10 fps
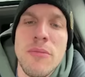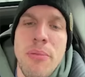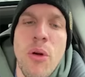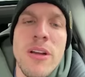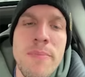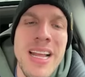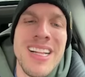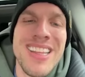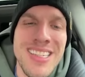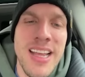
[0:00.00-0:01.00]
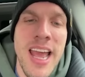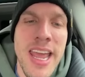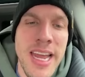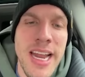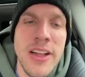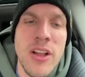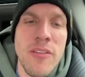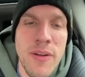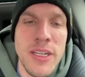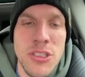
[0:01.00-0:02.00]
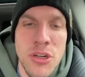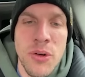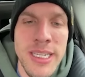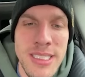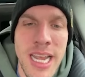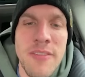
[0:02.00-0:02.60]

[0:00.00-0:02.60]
important meal of the day, and HelloFresh agrees.